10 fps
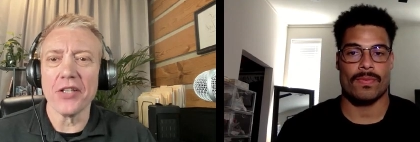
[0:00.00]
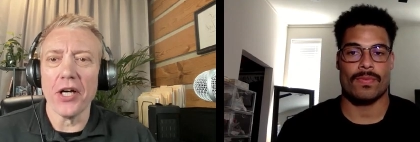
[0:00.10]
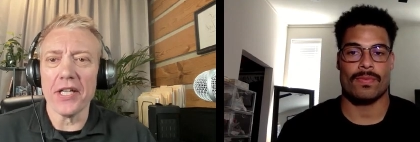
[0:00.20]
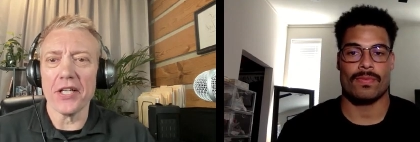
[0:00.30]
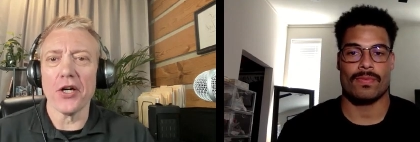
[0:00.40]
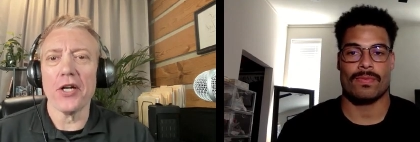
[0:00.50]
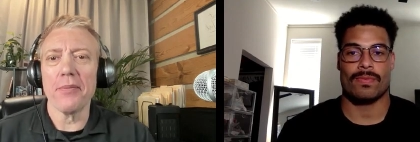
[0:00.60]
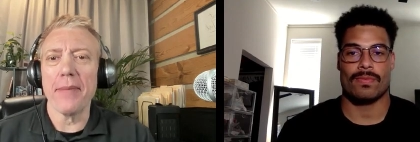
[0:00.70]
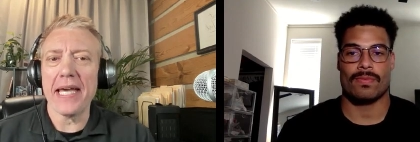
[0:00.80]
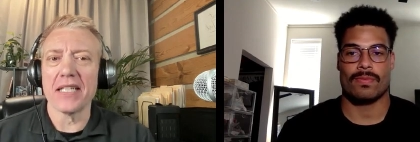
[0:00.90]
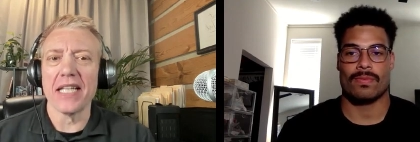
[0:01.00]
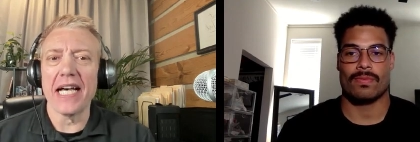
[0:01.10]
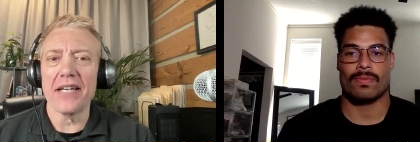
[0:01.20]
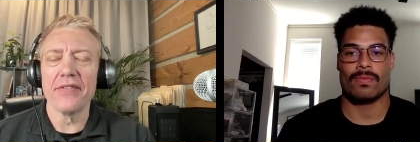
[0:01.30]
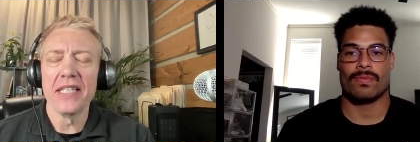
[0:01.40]
Speaker 1: it's worth the drive. And our
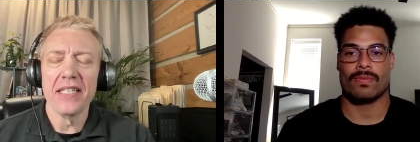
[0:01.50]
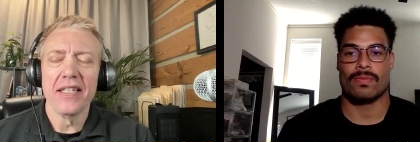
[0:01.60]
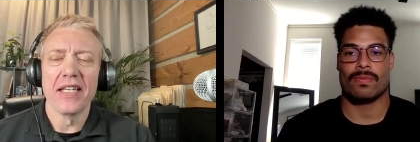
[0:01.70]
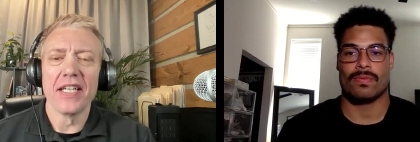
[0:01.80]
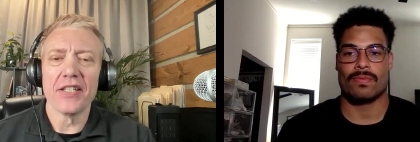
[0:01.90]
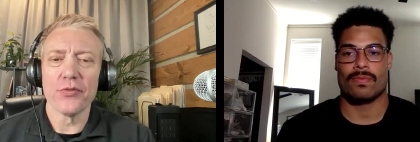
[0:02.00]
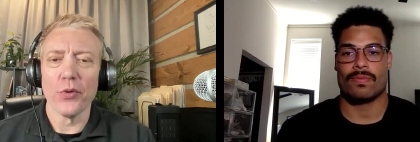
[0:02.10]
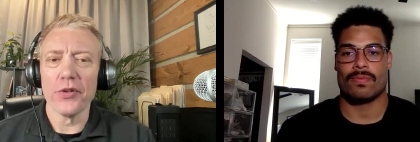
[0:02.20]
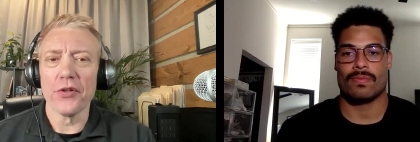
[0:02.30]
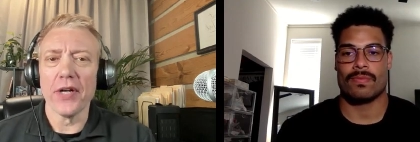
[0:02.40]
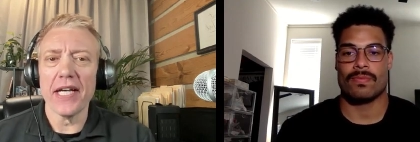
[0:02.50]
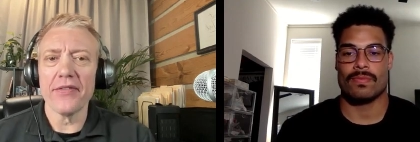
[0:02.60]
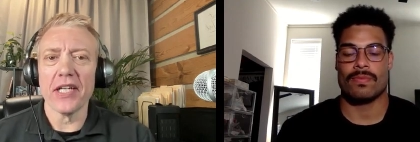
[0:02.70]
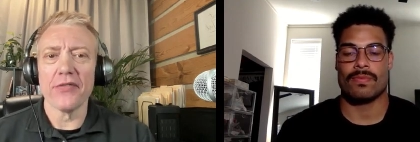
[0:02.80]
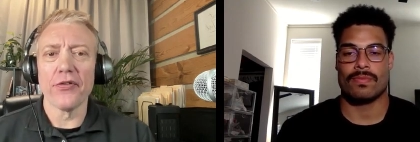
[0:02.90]
friends at Craven
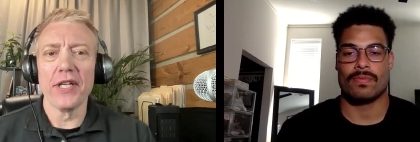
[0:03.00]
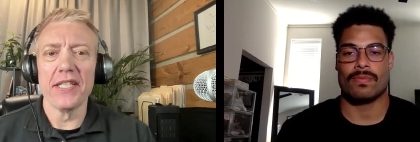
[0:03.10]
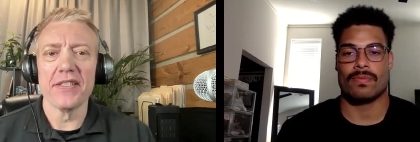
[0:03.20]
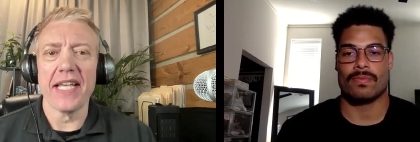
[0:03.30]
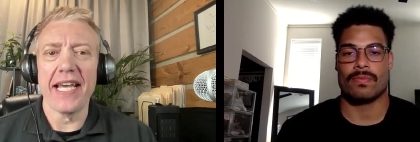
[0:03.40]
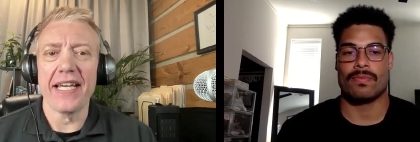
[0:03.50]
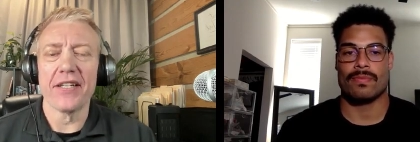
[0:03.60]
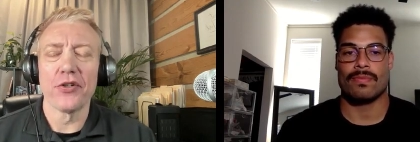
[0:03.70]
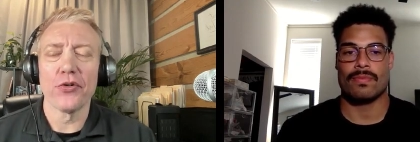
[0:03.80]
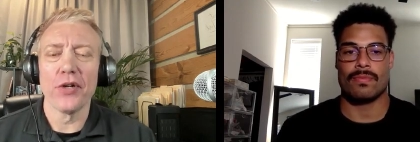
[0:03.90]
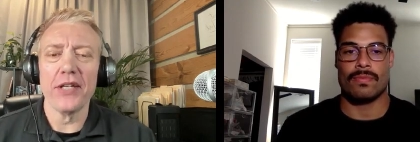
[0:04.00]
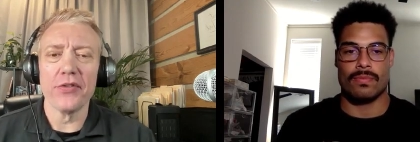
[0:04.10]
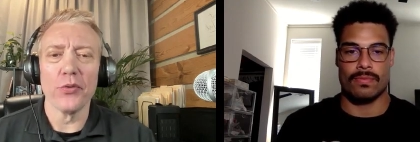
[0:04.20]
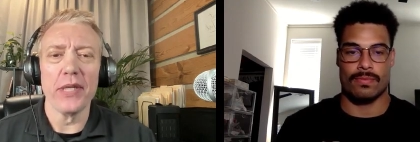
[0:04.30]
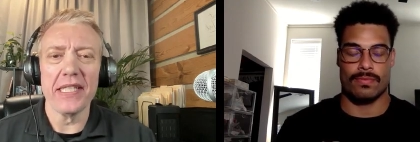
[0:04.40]
Wings tell you more about them
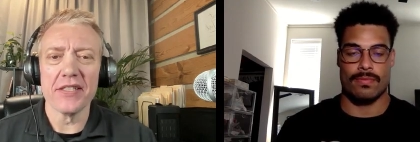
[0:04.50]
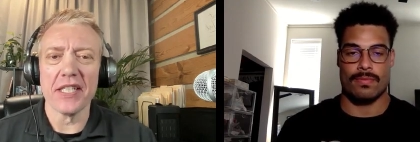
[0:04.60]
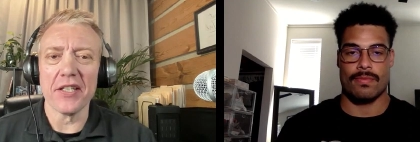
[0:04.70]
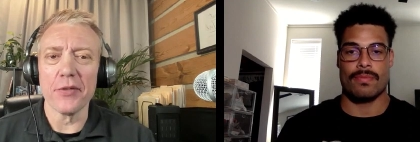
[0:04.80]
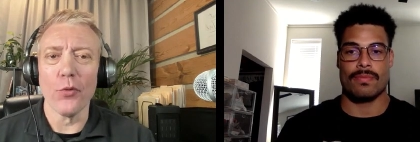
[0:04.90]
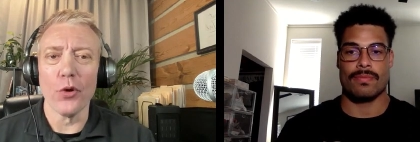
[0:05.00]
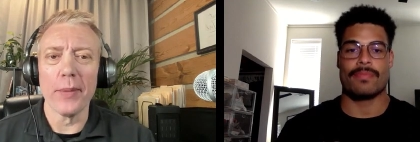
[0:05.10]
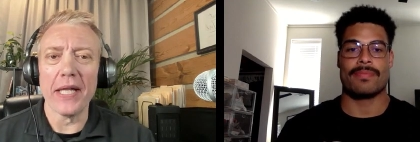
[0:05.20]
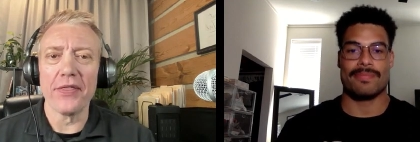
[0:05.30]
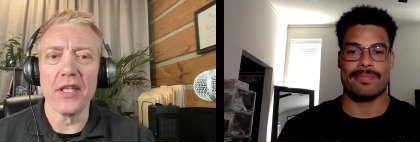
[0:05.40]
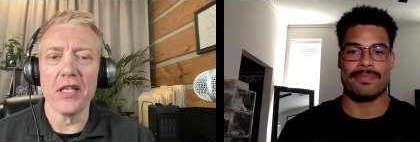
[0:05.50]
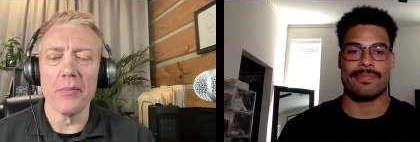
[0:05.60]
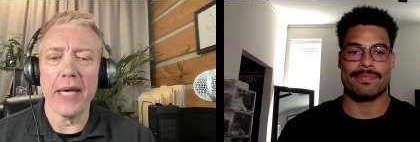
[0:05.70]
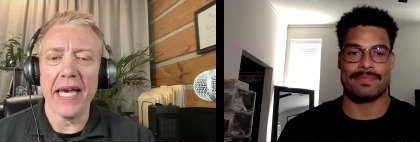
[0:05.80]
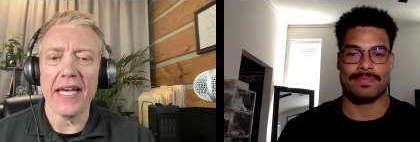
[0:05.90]
as well as
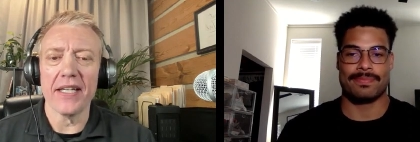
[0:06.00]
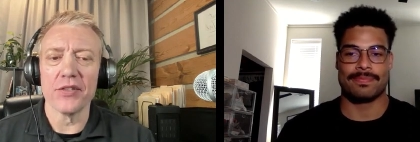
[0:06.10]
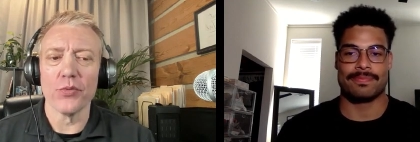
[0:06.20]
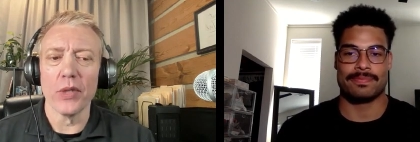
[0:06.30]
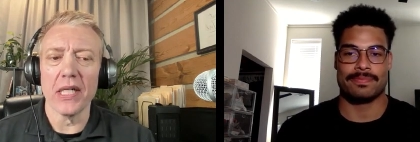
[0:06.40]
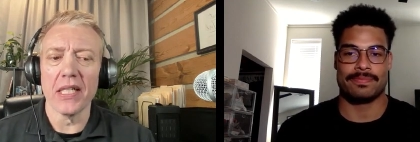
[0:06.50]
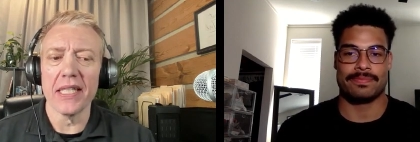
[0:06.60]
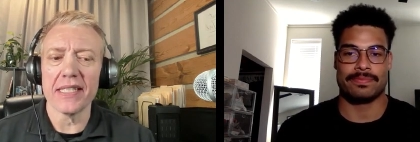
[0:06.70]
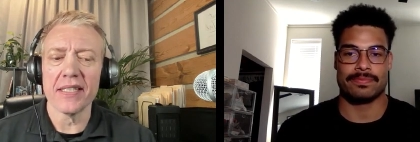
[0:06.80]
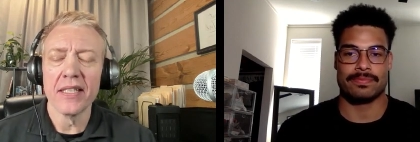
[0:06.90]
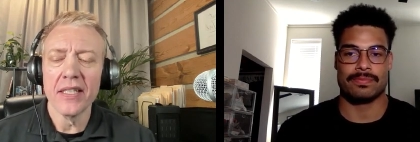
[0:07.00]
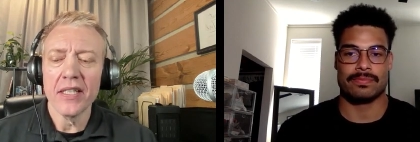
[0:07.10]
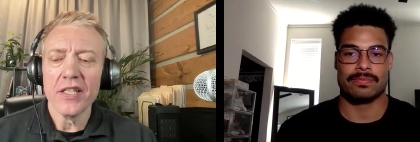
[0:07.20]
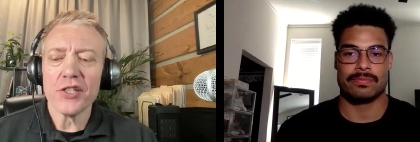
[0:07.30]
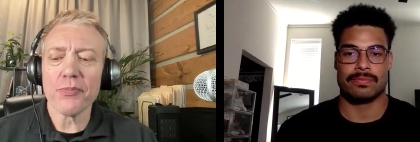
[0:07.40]
spring practice has
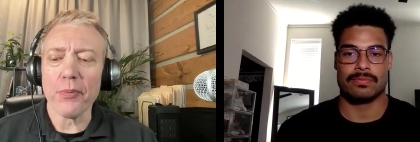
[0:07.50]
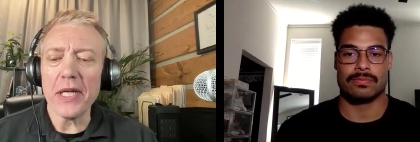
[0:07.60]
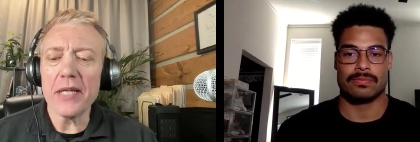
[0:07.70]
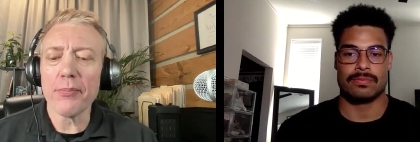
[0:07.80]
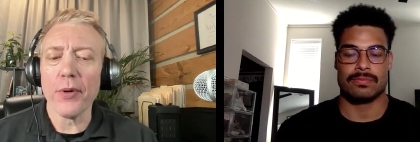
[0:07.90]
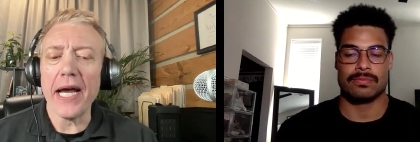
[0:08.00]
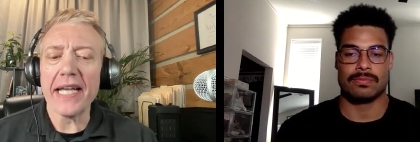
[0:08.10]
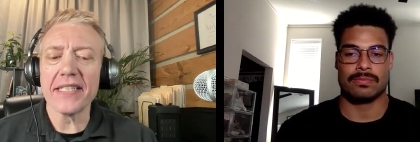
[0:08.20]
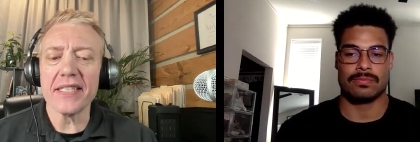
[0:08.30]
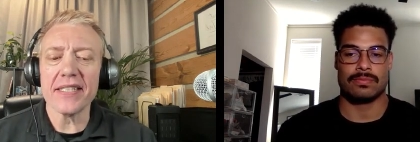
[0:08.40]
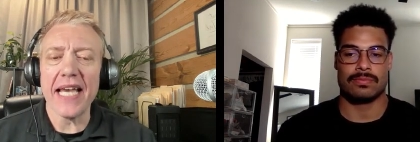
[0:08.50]
concluded.